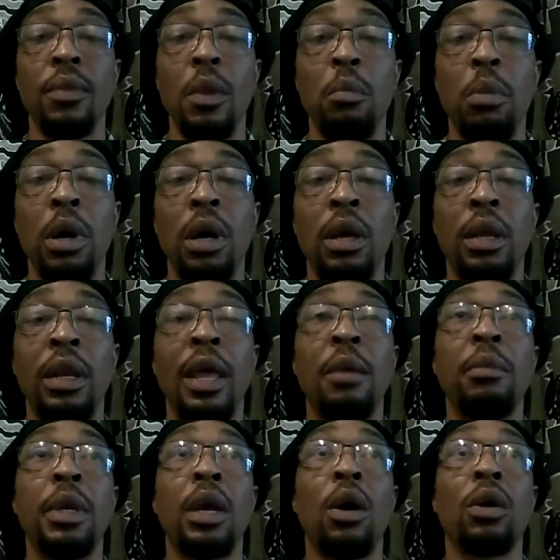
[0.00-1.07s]
But let
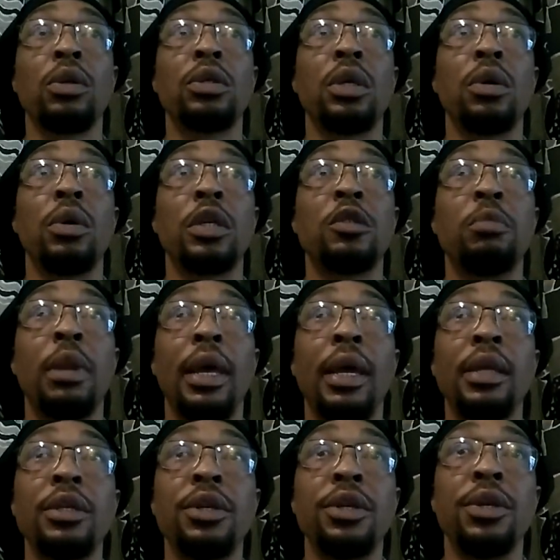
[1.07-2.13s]
me also
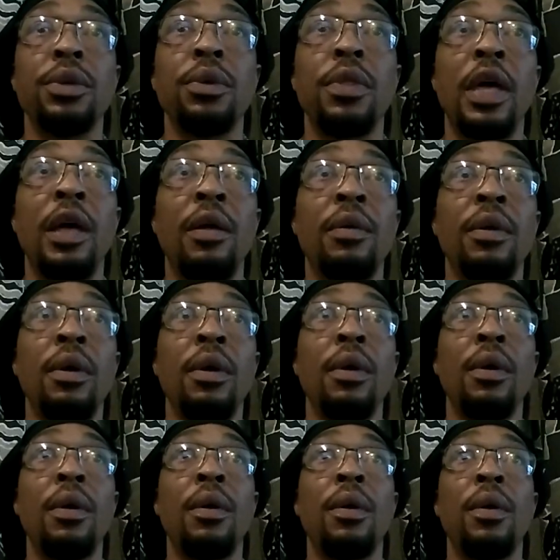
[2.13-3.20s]
explain to you that
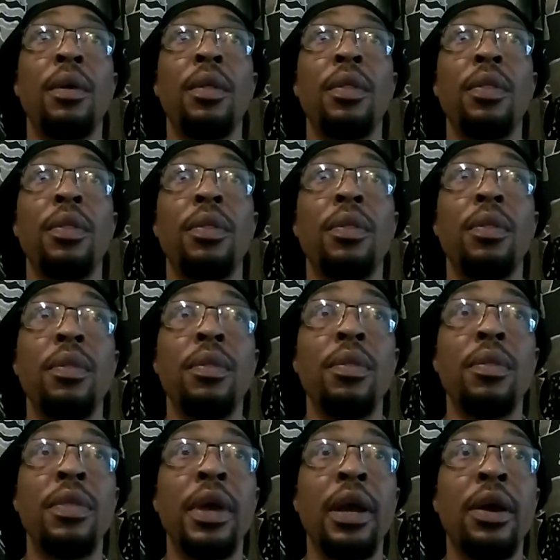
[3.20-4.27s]

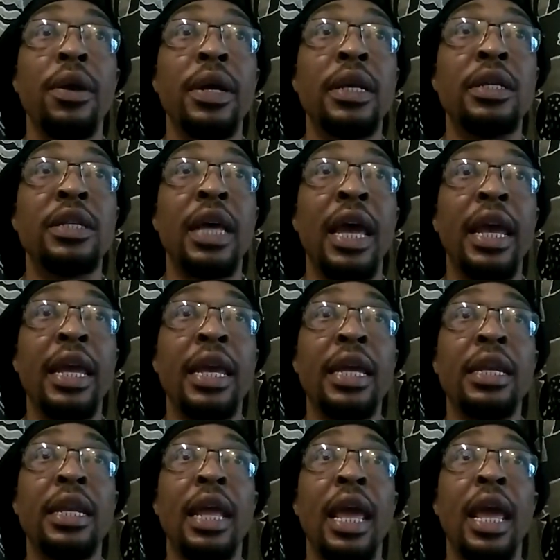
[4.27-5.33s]
there is a
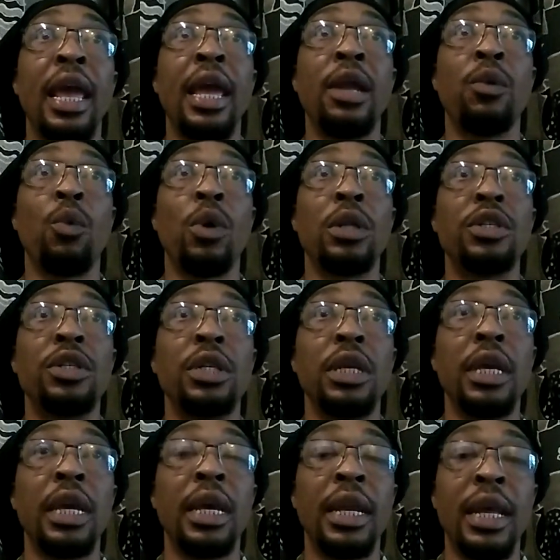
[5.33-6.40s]
hidden hand, once
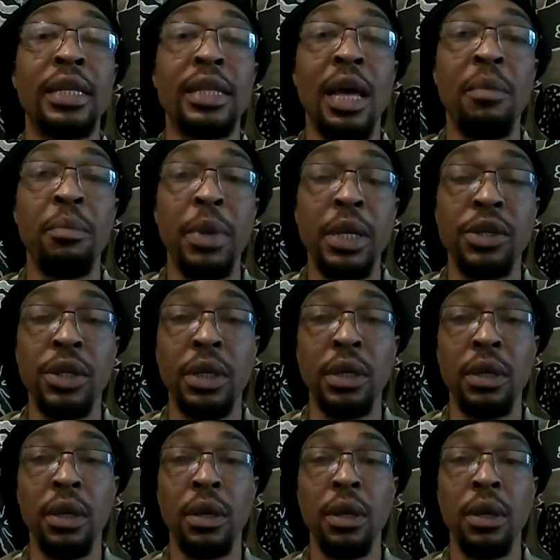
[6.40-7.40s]
again, as I mentioned,